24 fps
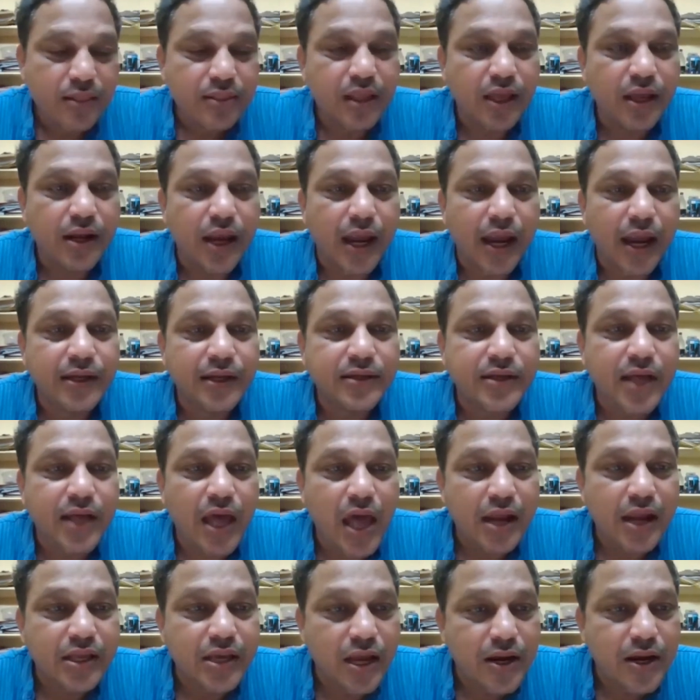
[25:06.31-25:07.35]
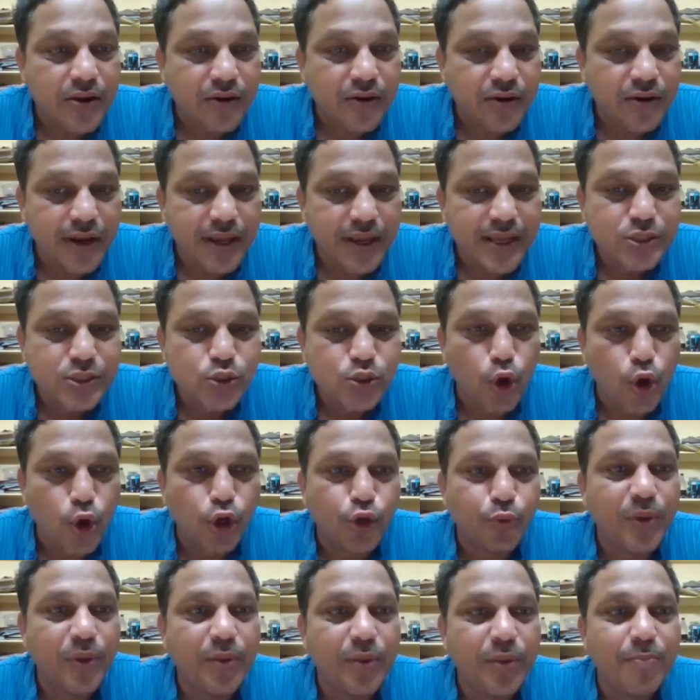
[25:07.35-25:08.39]
then entire country is
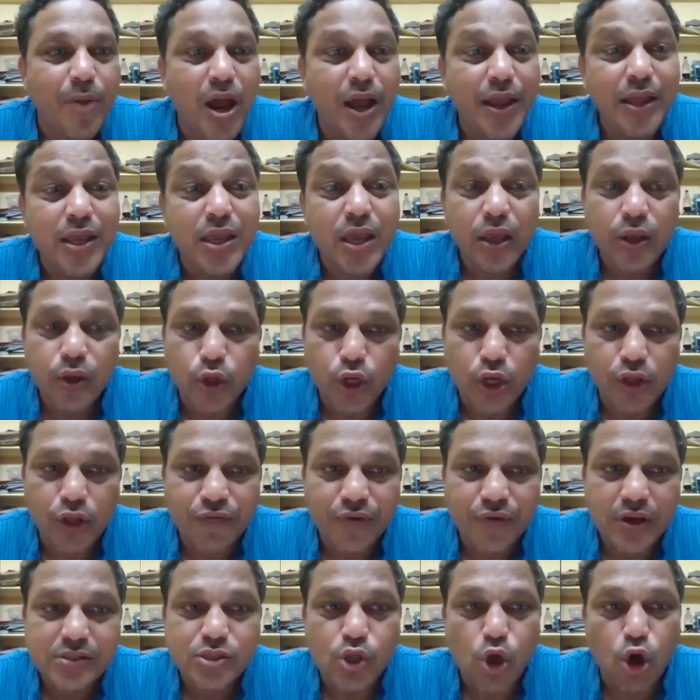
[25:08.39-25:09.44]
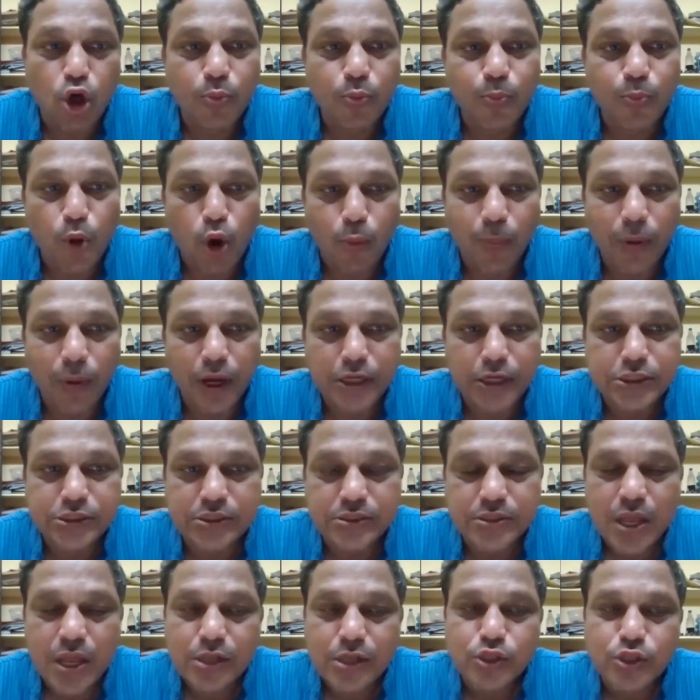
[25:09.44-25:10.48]
going to be my universe or
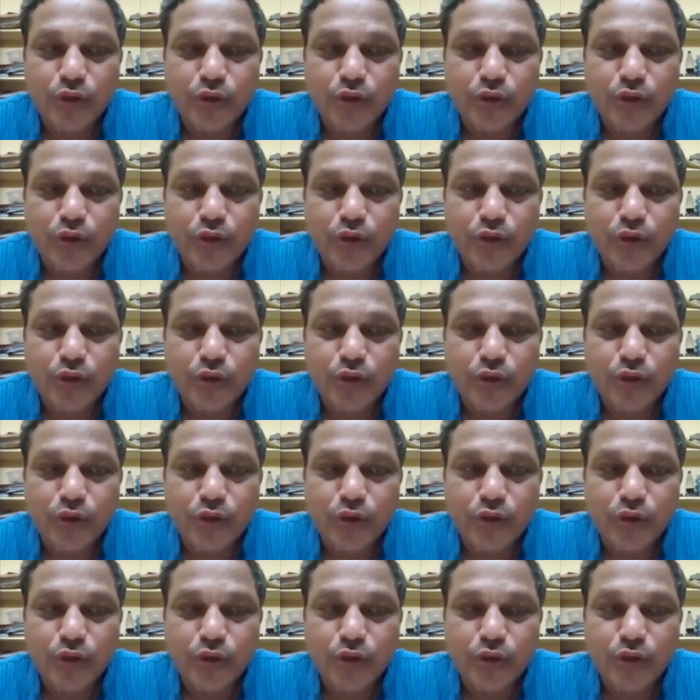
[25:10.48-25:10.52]
population.